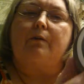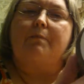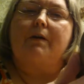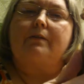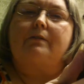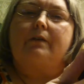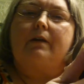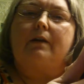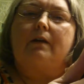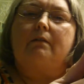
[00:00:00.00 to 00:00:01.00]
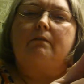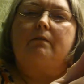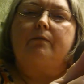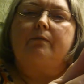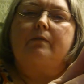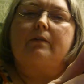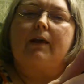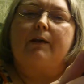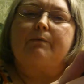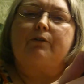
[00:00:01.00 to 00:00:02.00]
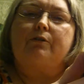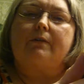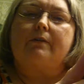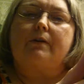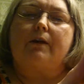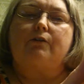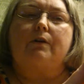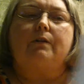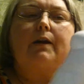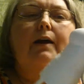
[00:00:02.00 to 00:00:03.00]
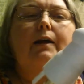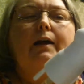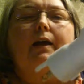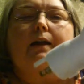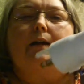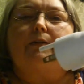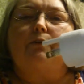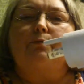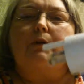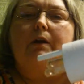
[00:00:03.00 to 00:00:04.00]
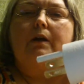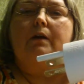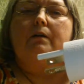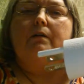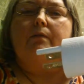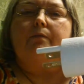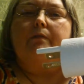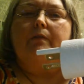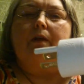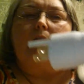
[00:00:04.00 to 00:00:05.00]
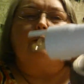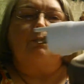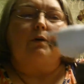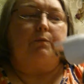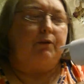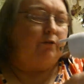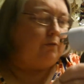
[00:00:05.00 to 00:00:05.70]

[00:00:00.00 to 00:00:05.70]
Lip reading: you can barely see in there. I'm not sure that's catching it or not. Now this one here, it will when you